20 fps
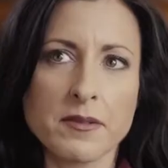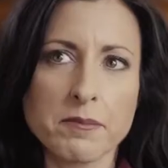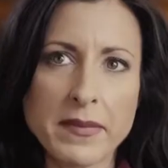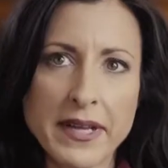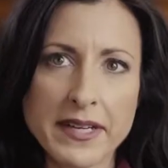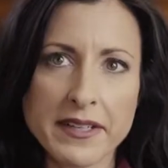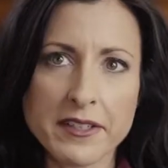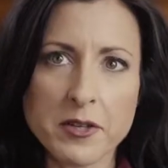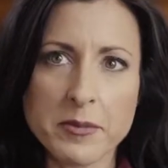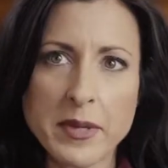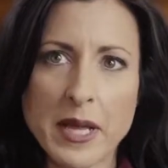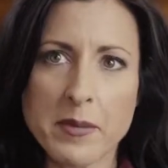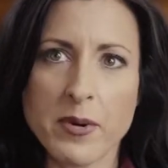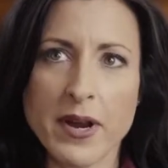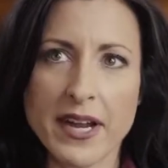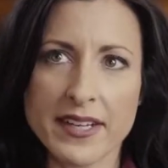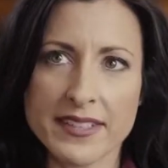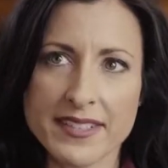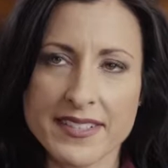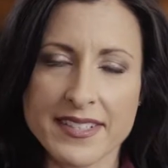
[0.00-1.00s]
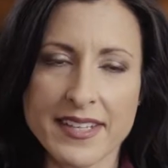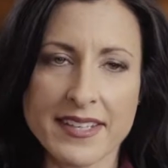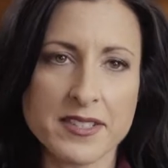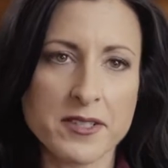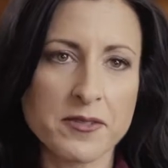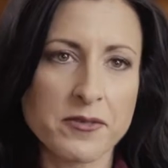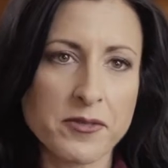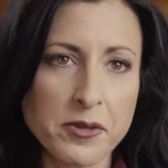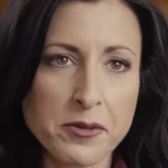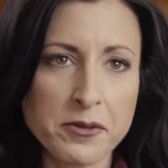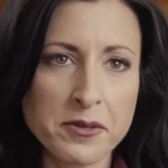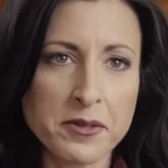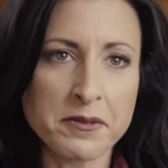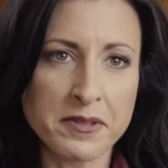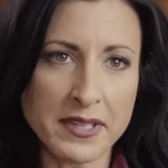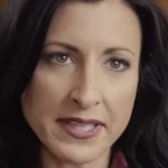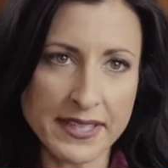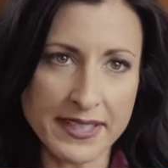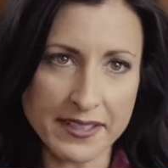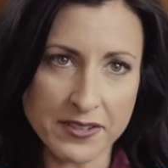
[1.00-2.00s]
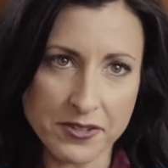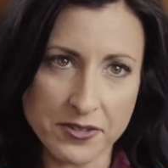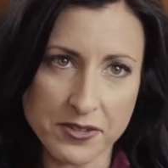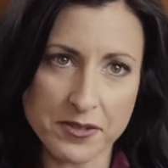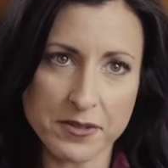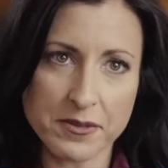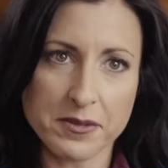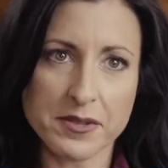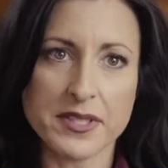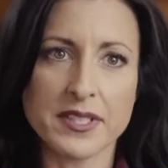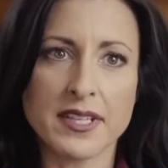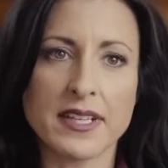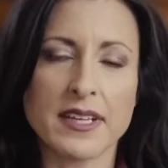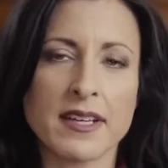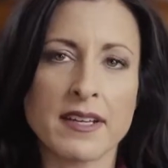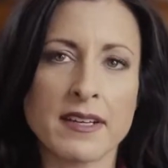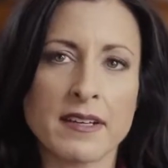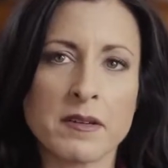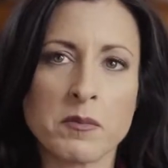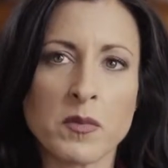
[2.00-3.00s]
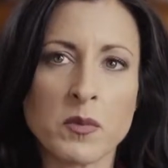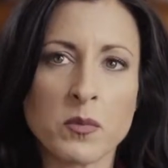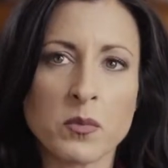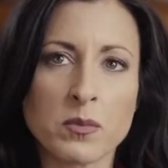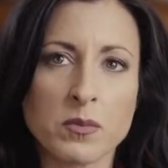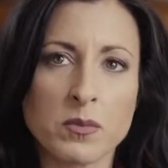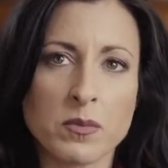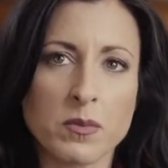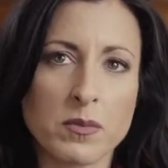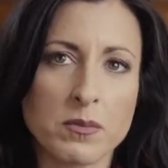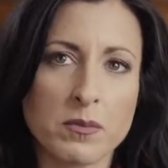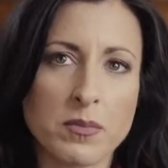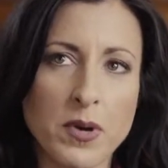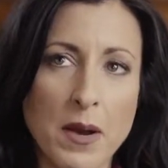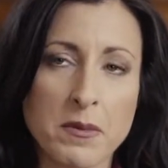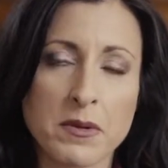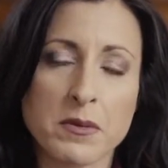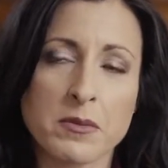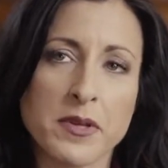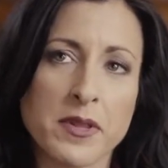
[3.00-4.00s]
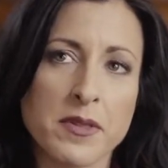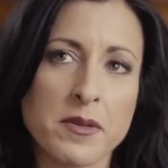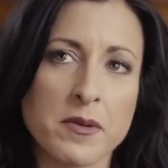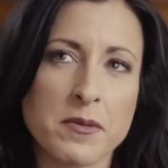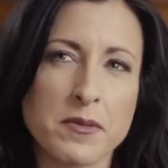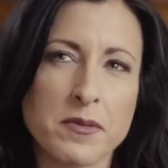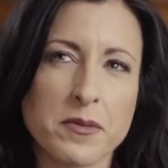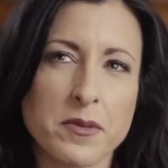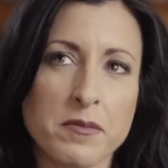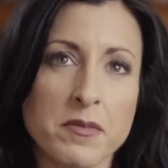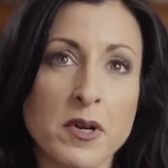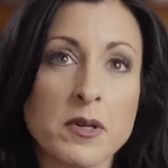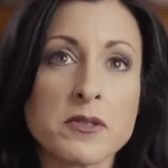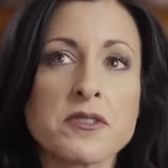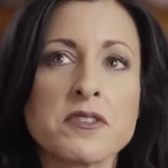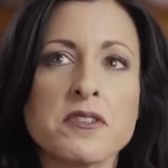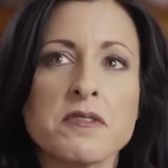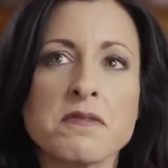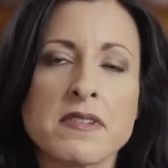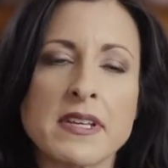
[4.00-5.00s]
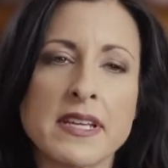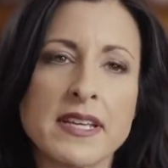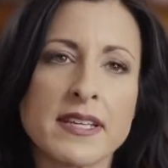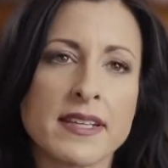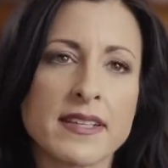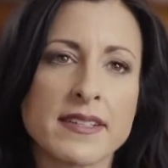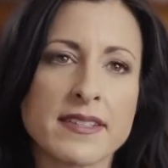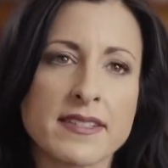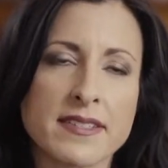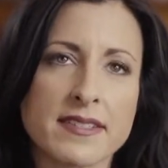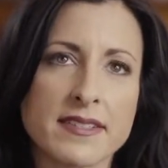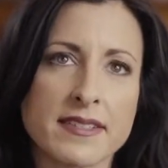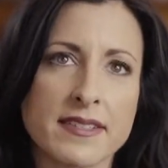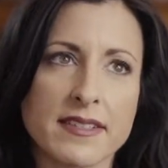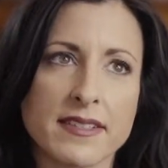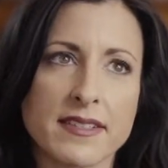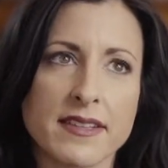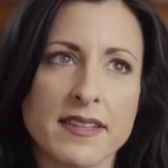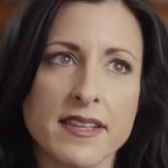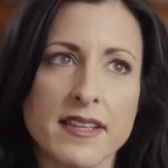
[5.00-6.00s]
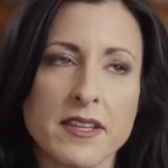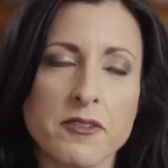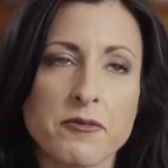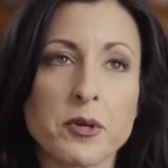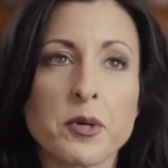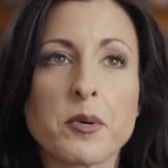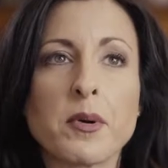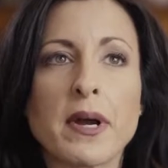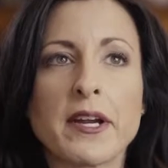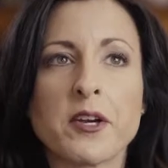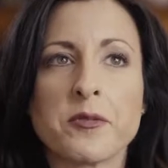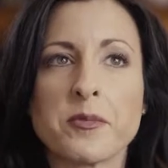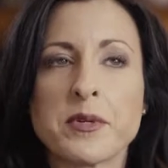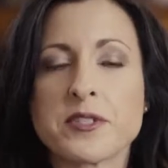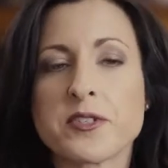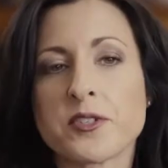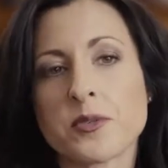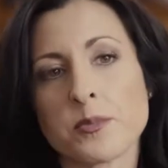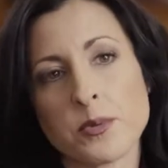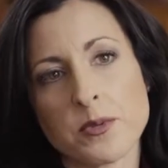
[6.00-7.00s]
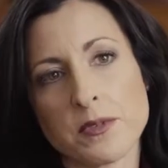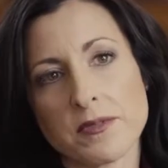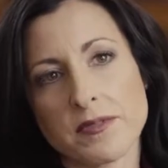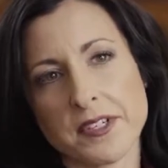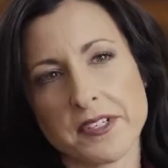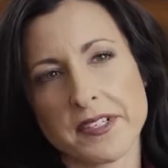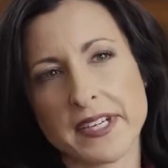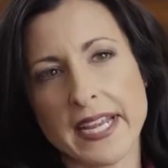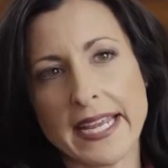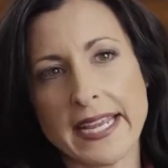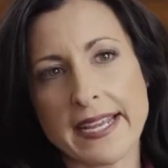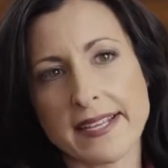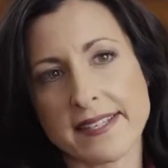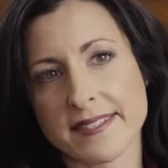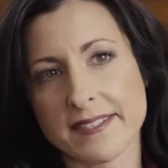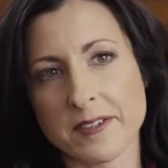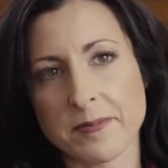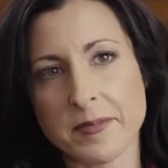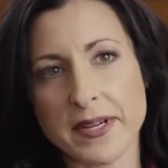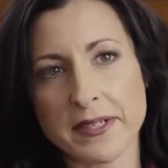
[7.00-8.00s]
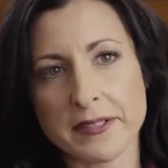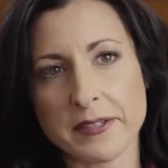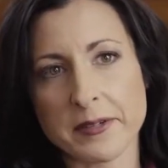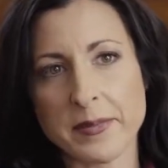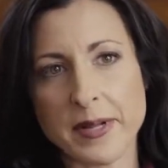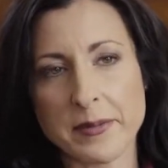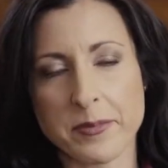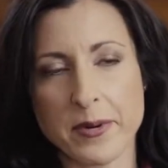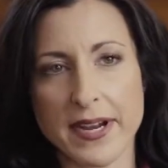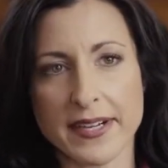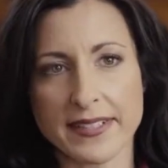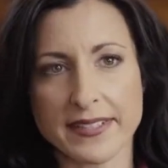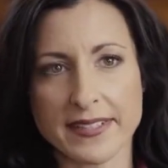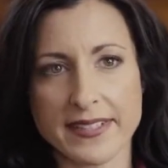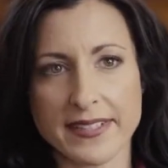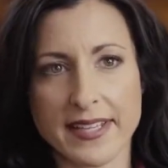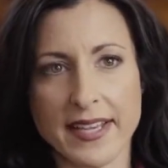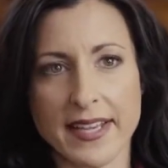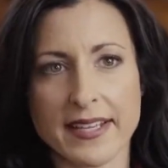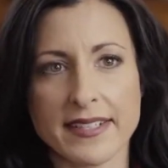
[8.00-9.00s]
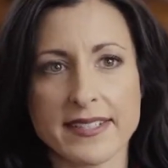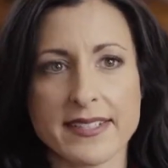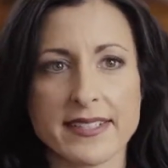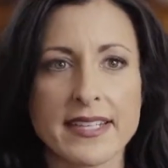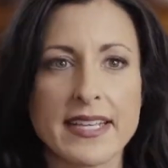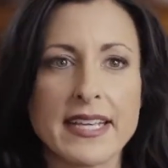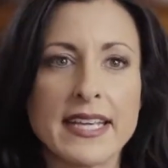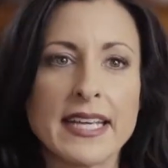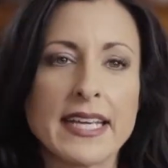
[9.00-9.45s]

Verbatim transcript: Medical malpractice has a few unique issues. Um, probably the, the most unique is the requirements to prove your case in a medical malpractice case.